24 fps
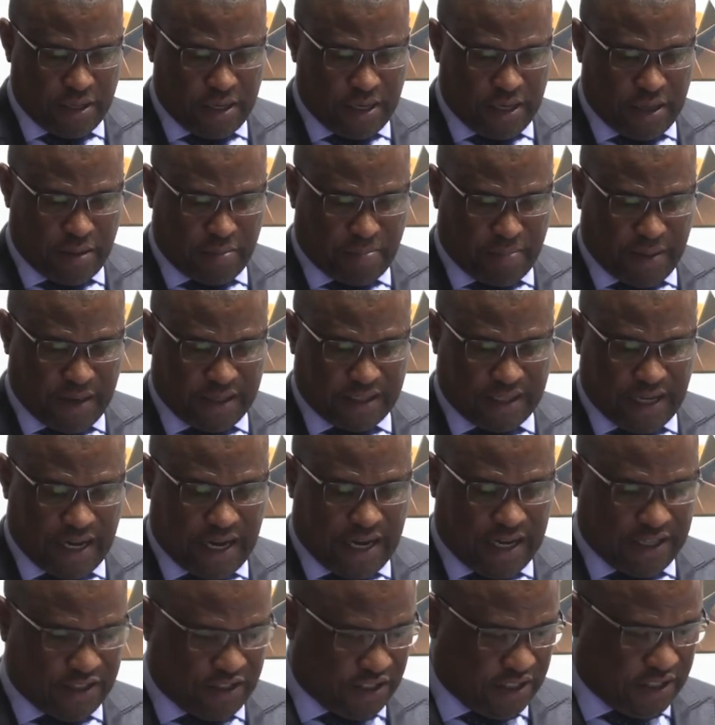Uh, but
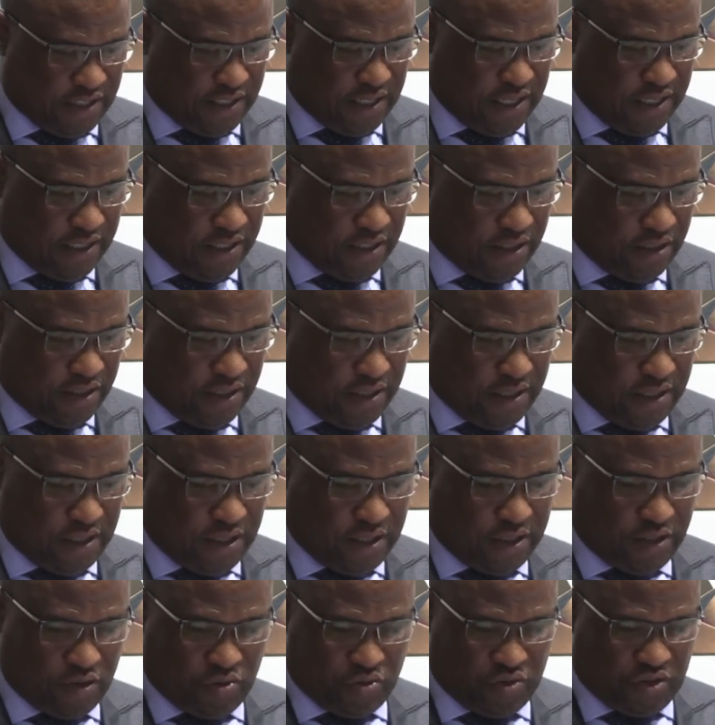are assisted
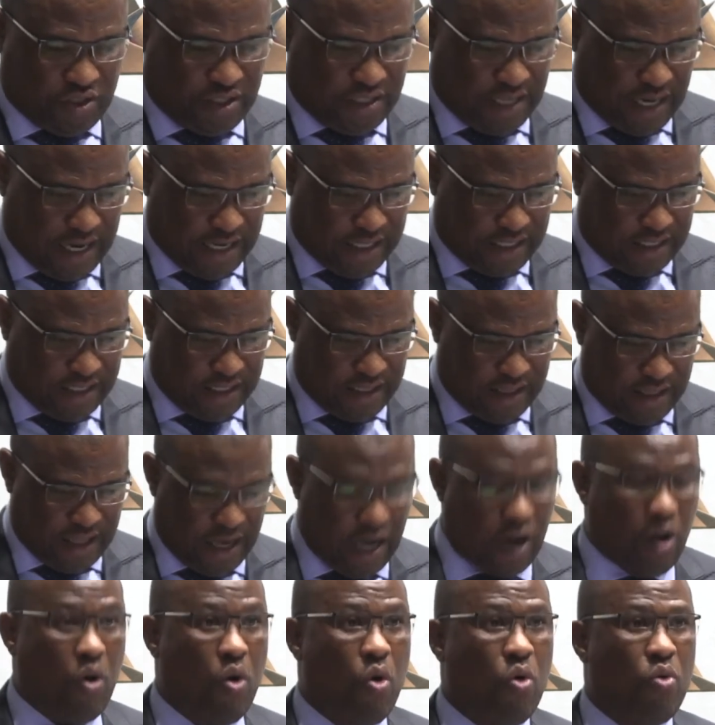uh, to start
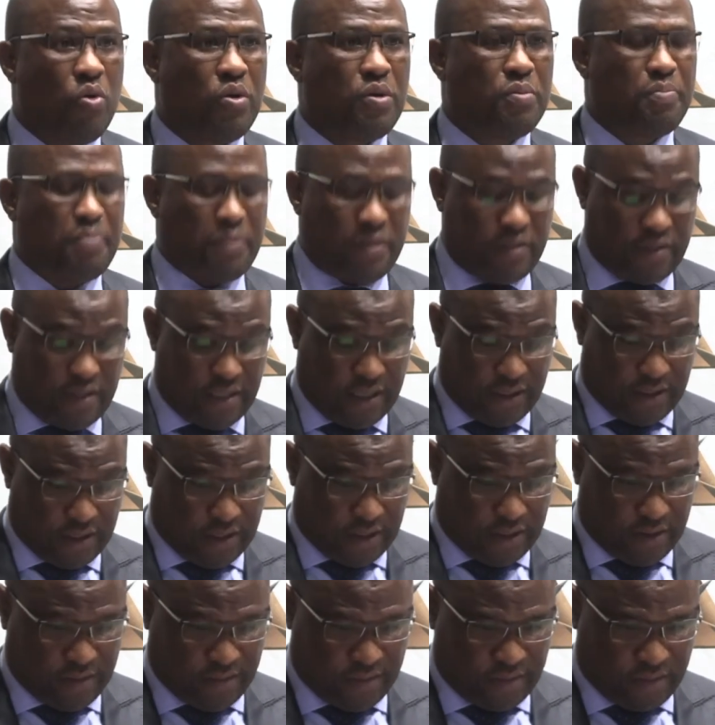their own
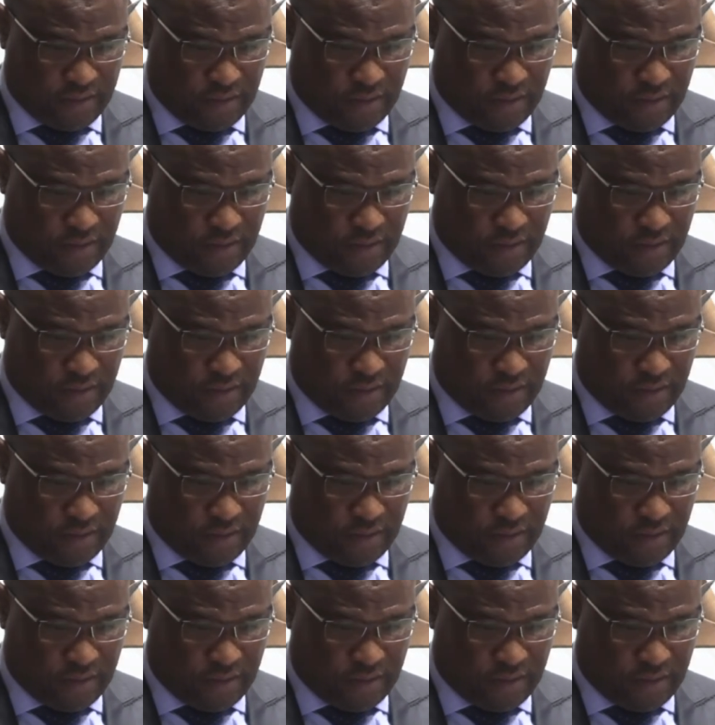businesses.